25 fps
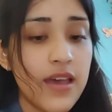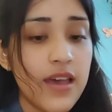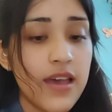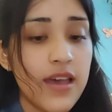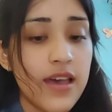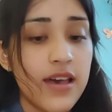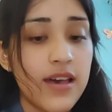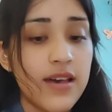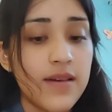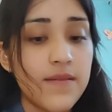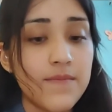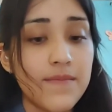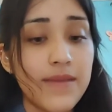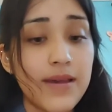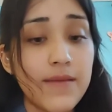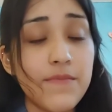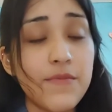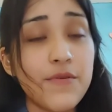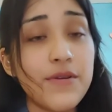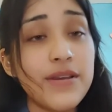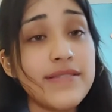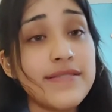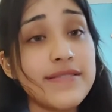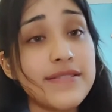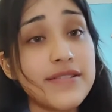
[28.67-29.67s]
My
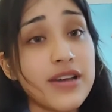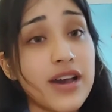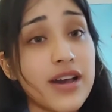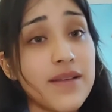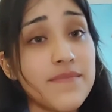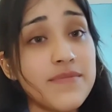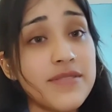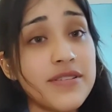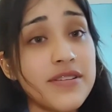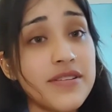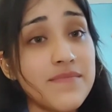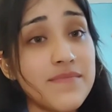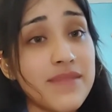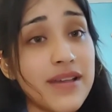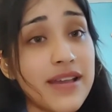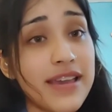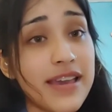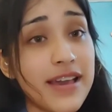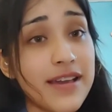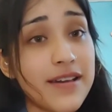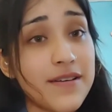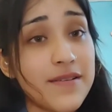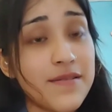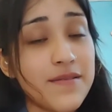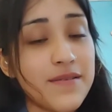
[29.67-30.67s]
boys adopted my
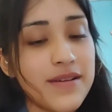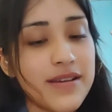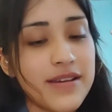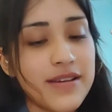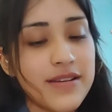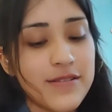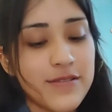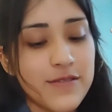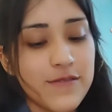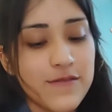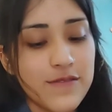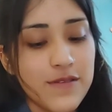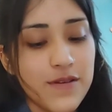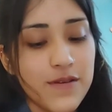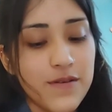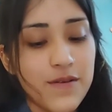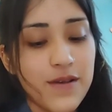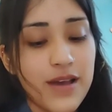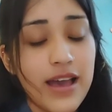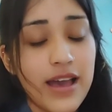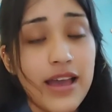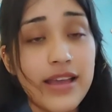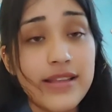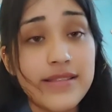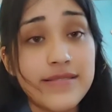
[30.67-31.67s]
gecko, so
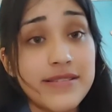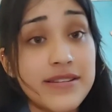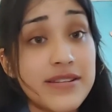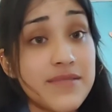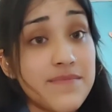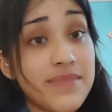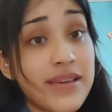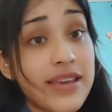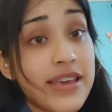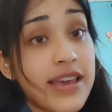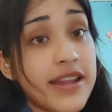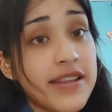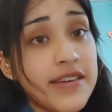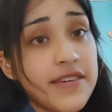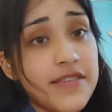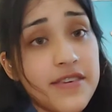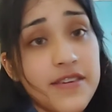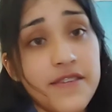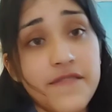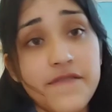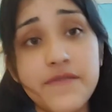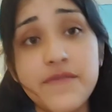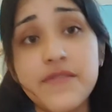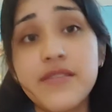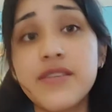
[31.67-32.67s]
I didn't pay
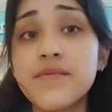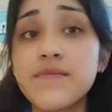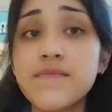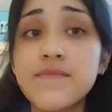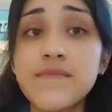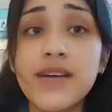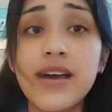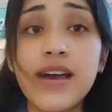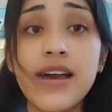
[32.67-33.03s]
anything for him.